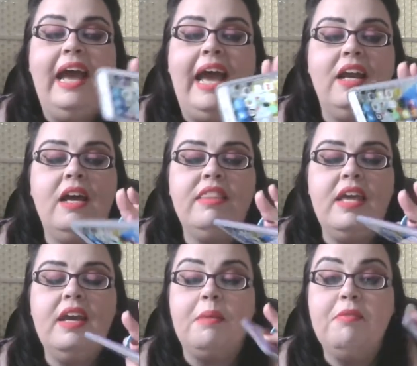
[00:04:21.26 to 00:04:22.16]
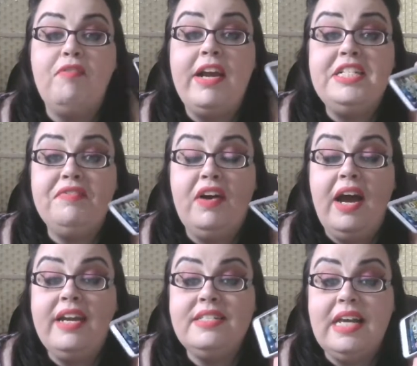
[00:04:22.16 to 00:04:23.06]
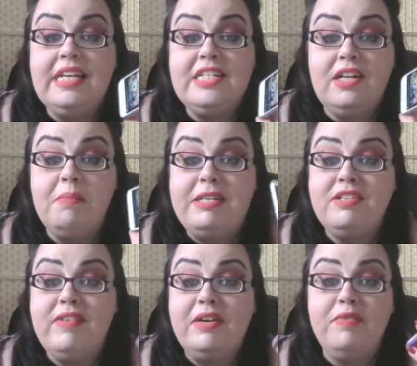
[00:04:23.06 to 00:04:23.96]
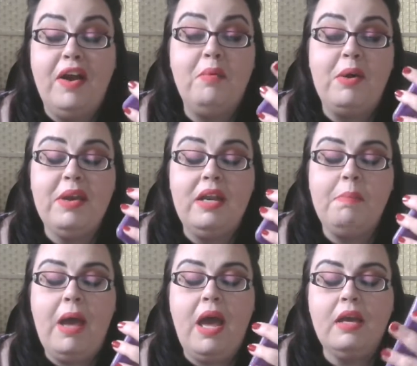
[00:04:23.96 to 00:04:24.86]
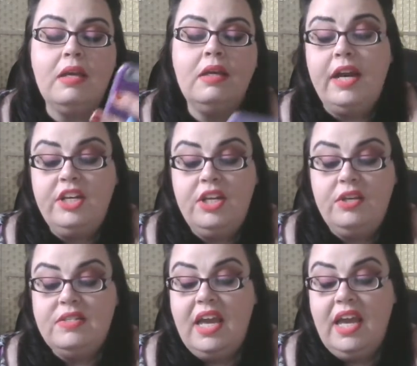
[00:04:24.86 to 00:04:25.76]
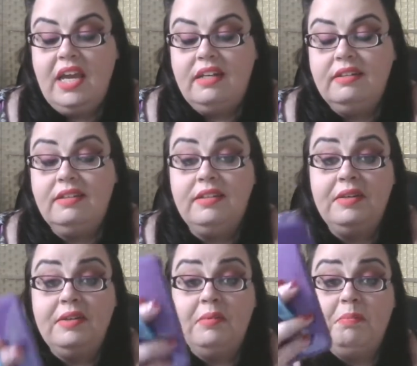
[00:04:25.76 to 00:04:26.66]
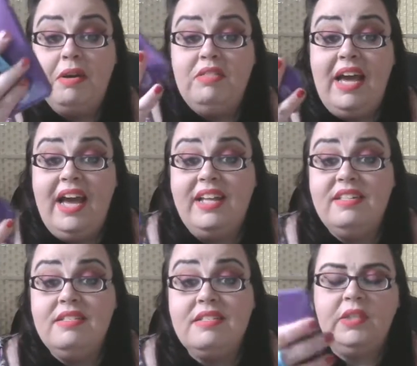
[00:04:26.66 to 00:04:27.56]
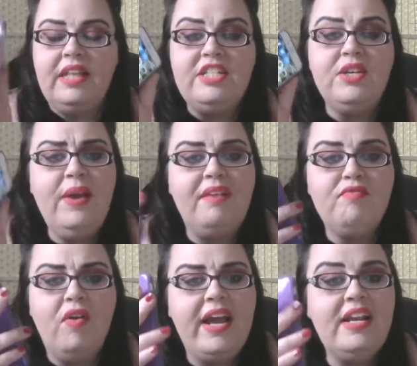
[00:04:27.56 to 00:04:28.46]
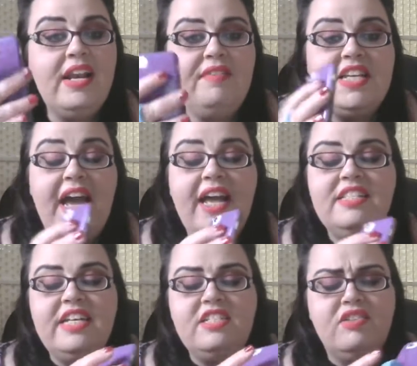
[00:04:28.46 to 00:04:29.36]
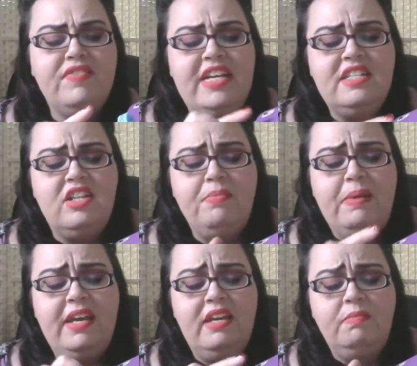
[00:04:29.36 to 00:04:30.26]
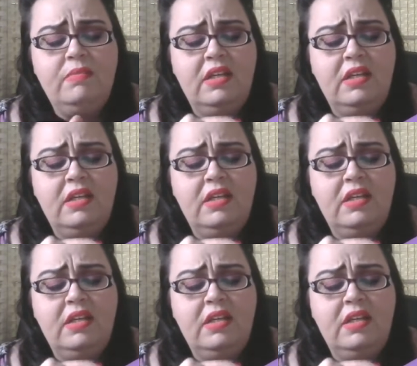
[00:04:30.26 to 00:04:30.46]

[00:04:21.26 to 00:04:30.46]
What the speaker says: And I think, I'm afraid if I suddenly start messing around with it, I won't get it back. You can use it in both hands. They do have right and left-handed of these Loopy